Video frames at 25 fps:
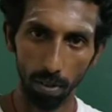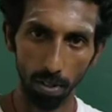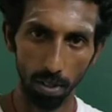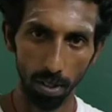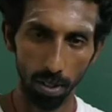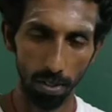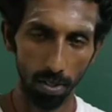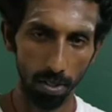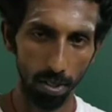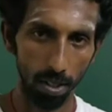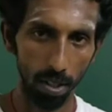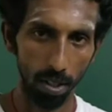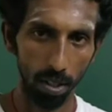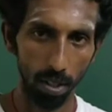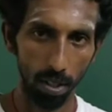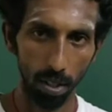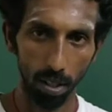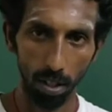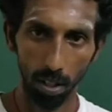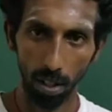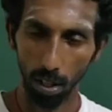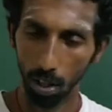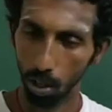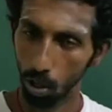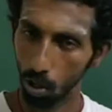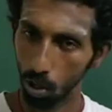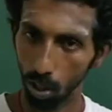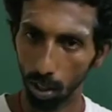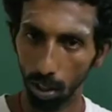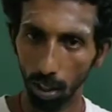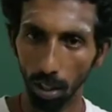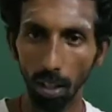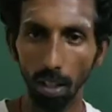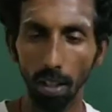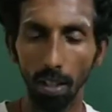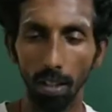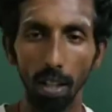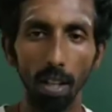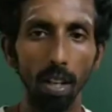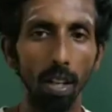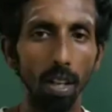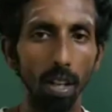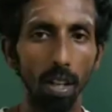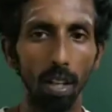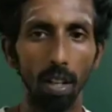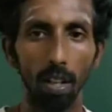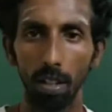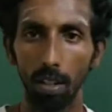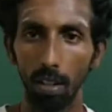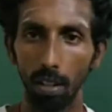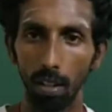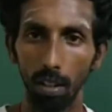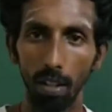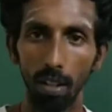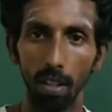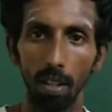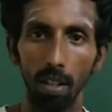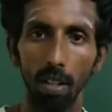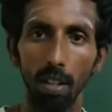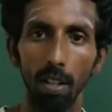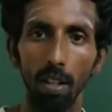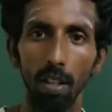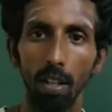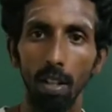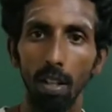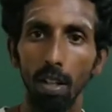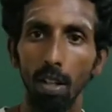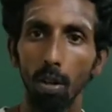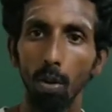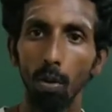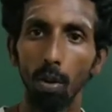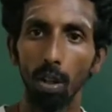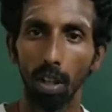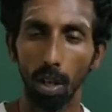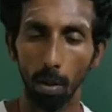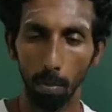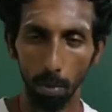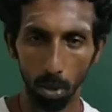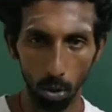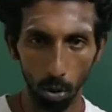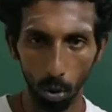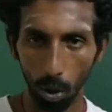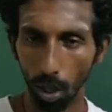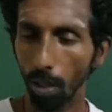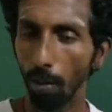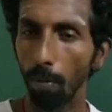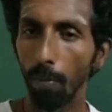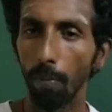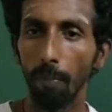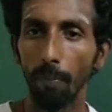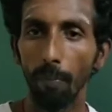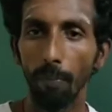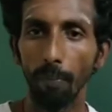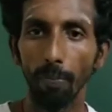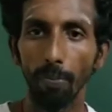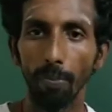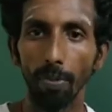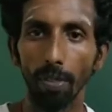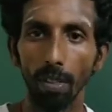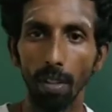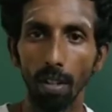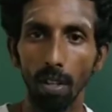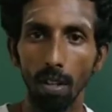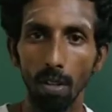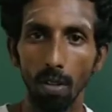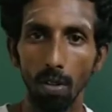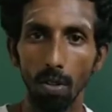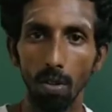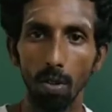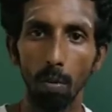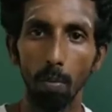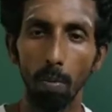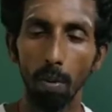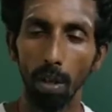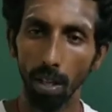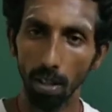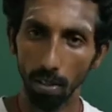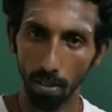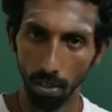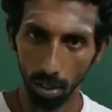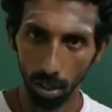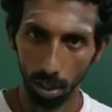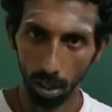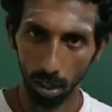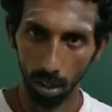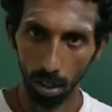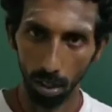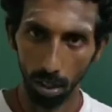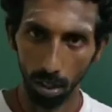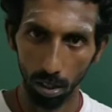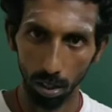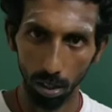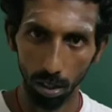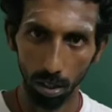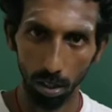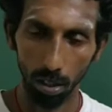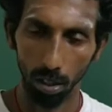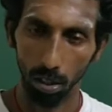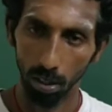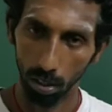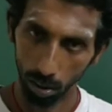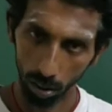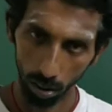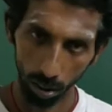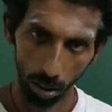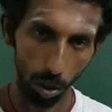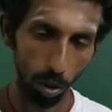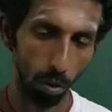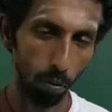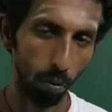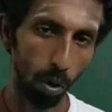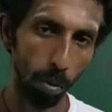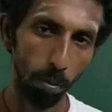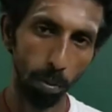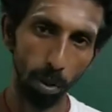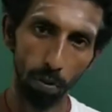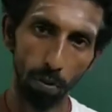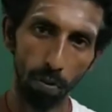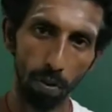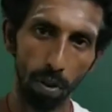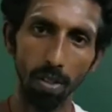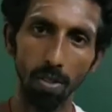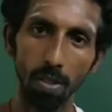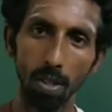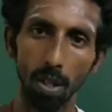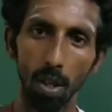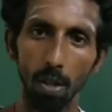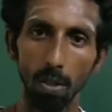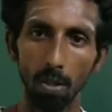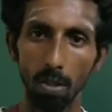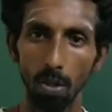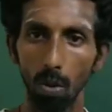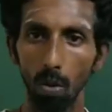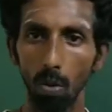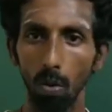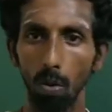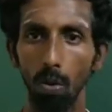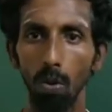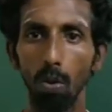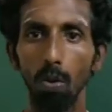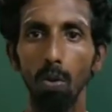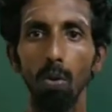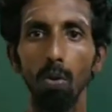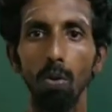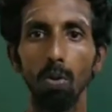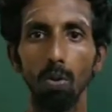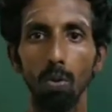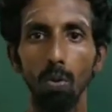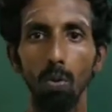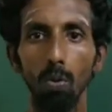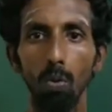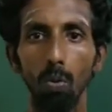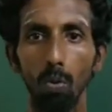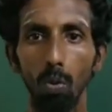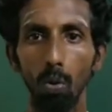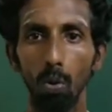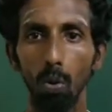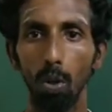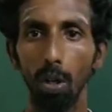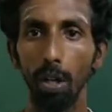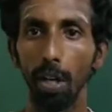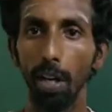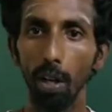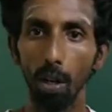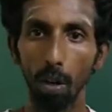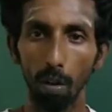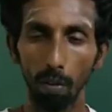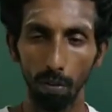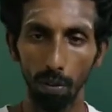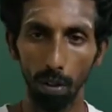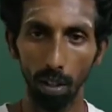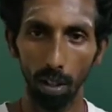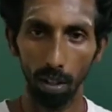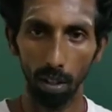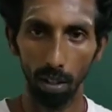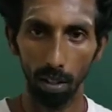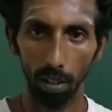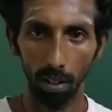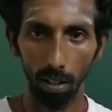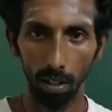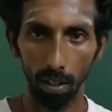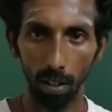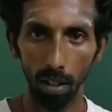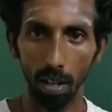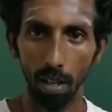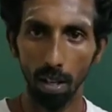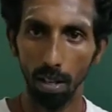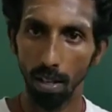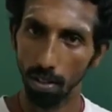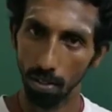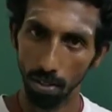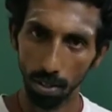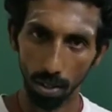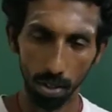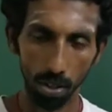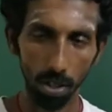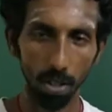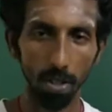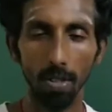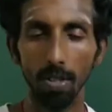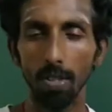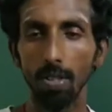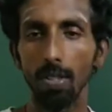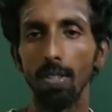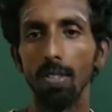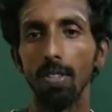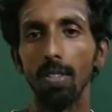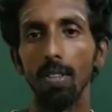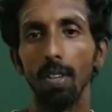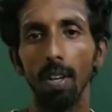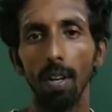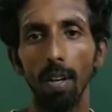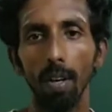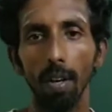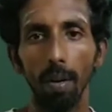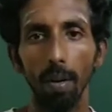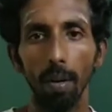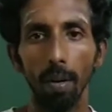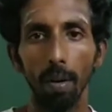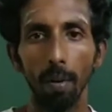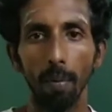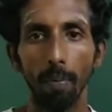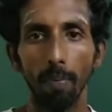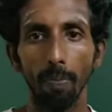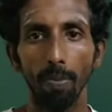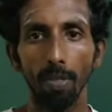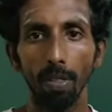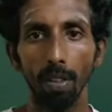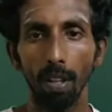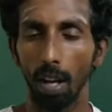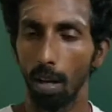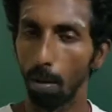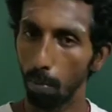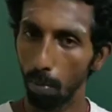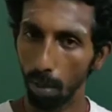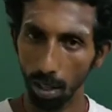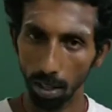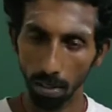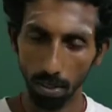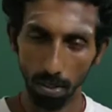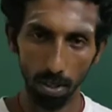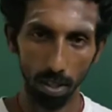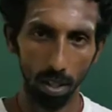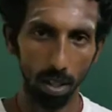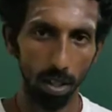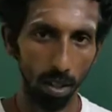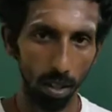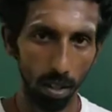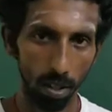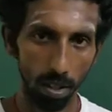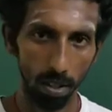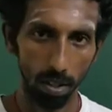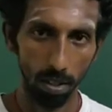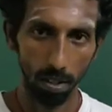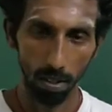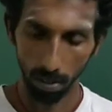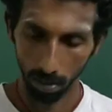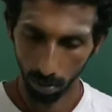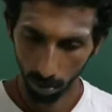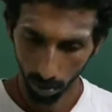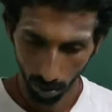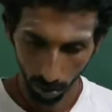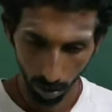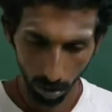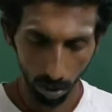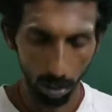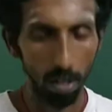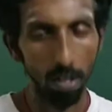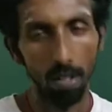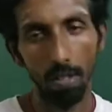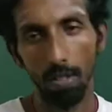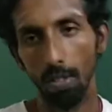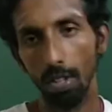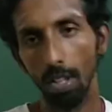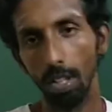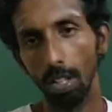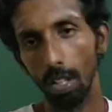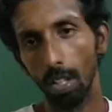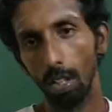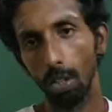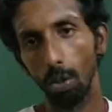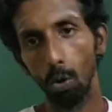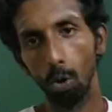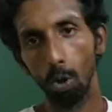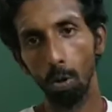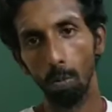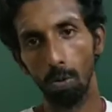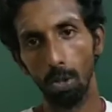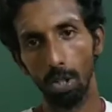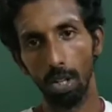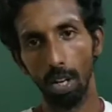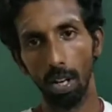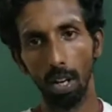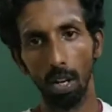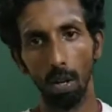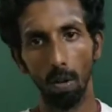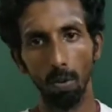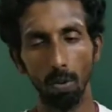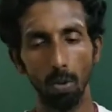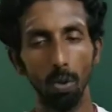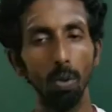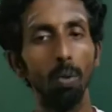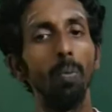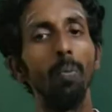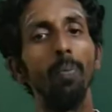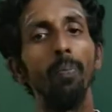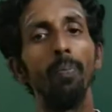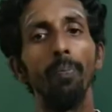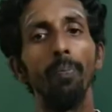physics initially then uh, to the chemistry. So please uh, inform your friends also those who need of the sessions and please uh, see the youtube channel also